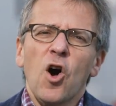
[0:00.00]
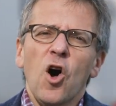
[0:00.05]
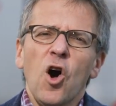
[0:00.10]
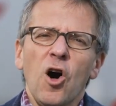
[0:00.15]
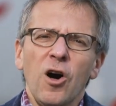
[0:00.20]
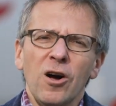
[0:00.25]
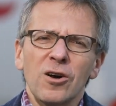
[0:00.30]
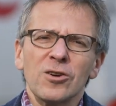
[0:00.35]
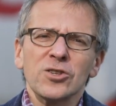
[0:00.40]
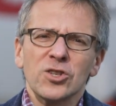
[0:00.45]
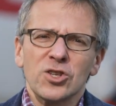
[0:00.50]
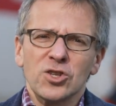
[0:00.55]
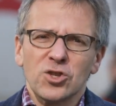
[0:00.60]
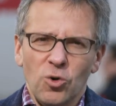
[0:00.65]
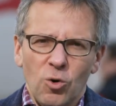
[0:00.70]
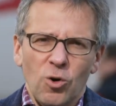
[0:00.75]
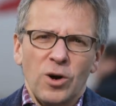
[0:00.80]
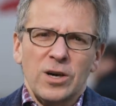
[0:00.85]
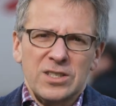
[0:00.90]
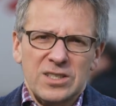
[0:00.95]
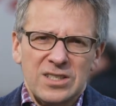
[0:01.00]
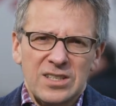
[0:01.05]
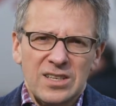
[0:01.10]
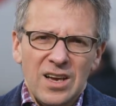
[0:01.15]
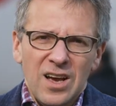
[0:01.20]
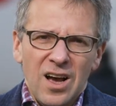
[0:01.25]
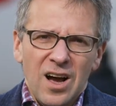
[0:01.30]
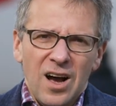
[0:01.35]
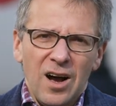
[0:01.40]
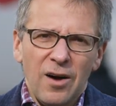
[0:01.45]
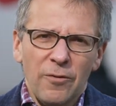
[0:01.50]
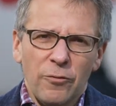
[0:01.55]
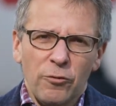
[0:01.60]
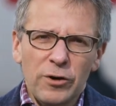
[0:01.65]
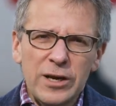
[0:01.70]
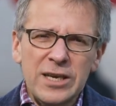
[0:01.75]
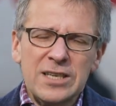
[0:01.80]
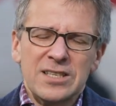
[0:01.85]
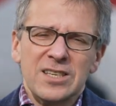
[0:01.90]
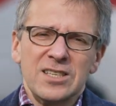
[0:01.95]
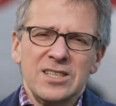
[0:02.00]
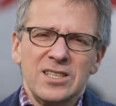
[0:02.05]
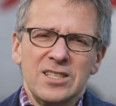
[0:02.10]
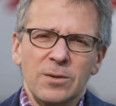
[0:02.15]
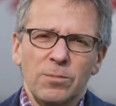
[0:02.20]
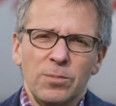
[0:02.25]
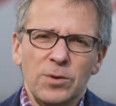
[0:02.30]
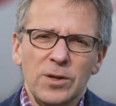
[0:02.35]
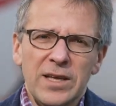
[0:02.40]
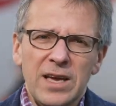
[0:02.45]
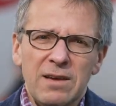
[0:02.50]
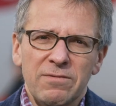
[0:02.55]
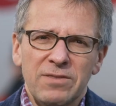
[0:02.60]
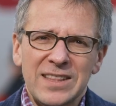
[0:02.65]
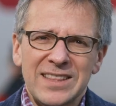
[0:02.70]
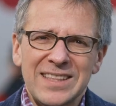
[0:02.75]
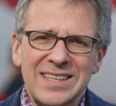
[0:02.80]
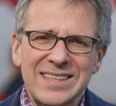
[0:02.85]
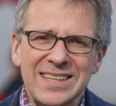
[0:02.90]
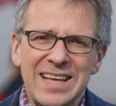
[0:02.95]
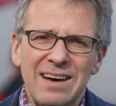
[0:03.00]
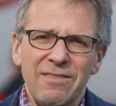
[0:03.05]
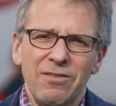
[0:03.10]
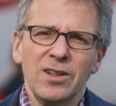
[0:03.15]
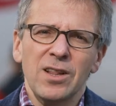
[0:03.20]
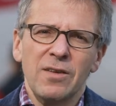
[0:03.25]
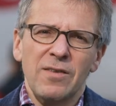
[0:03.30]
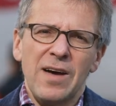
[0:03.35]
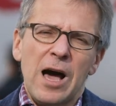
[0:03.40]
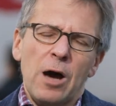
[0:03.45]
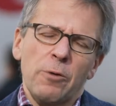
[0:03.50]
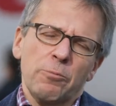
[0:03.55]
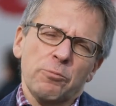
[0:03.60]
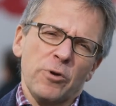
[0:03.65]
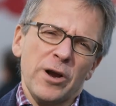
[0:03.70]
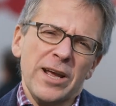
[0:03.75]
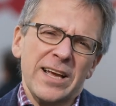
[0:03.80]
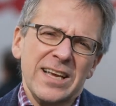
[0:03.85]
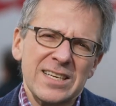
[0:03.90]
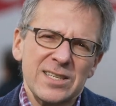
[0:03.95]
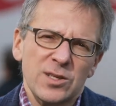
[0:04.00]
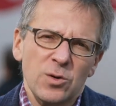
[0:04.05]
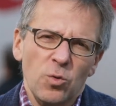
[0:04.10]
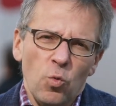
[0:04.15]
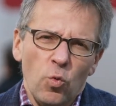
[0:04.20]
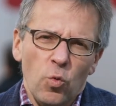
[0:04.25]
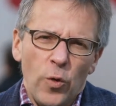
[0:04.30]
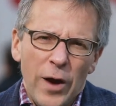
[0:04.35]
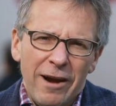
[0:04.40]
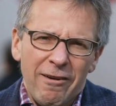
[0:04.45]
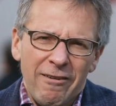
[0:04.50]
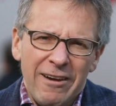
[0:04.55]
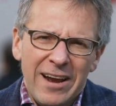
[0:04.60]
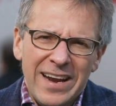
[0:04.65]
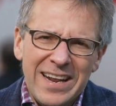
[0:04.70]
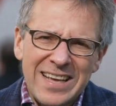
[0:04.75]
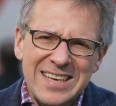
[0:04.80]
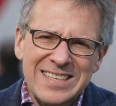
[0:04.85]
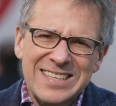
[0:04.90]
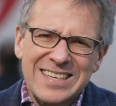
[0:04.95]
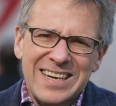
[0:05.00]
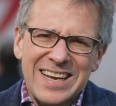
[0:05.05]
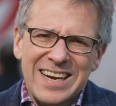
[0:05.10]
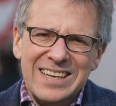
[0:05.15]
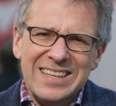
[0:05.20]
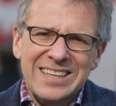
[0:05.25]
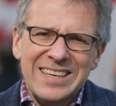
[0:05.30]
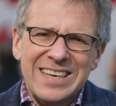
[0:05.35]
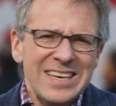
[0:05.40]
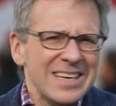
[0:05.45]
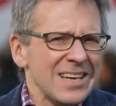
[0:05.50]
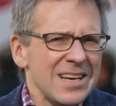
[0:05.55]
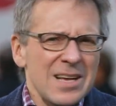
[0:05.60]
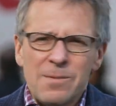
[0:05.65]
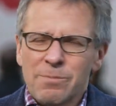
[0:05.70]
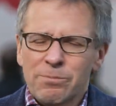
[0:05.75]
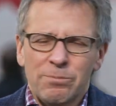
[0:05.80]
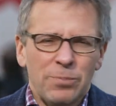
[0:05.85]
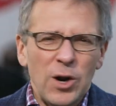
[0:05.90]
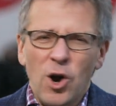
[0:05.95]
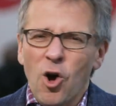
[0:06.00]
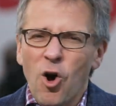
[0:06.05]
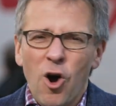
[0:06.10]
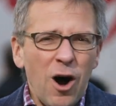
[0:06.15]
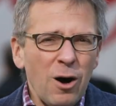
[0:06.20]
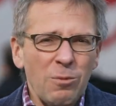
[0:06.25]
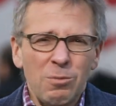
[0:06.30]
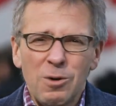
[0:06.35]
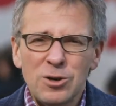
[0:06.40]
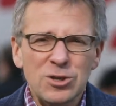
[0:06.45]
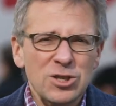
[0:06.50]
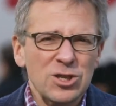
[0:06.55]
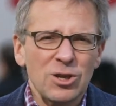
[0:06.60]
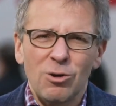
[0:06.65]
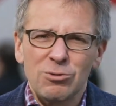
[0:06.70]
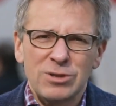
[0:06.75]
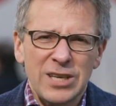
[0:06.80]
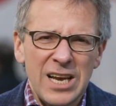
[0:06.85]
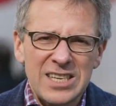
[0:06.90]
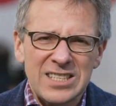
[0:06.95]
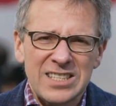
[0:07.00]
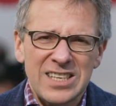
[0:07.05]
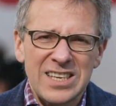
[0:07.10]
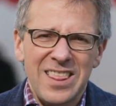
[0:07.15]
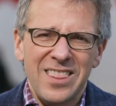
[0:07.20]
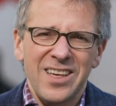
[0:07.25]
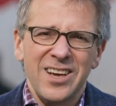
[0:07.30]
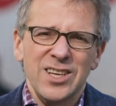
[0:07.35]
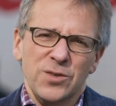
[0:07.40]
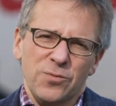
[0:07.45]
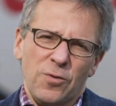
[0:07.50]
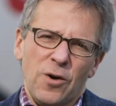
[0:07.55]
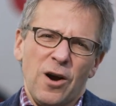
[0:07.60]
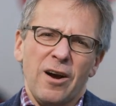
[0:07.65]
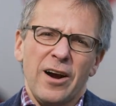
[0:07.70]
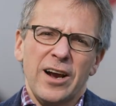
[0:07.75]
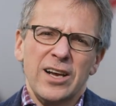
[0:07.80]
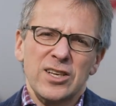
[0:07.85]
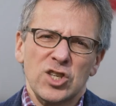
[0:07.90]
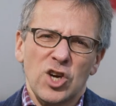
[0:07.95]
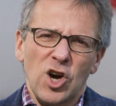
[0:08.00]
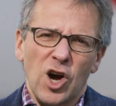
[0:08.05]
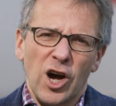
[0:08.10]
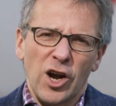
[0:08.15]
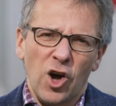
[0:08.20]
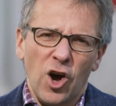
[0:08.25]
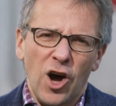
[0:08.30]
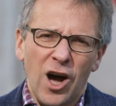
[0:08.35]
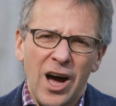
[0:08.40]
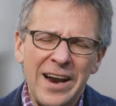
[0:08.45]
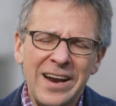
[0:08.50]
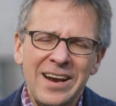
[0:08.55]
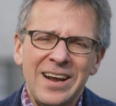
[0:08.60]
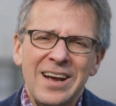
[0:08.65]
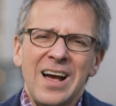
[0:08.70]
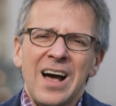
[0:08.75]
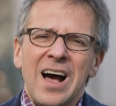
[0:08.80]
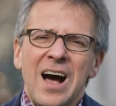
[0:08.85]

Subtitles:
all sorts of reasons to believe that the level of outbreak is where it is in Italy, but almost no testing thus far has gone on.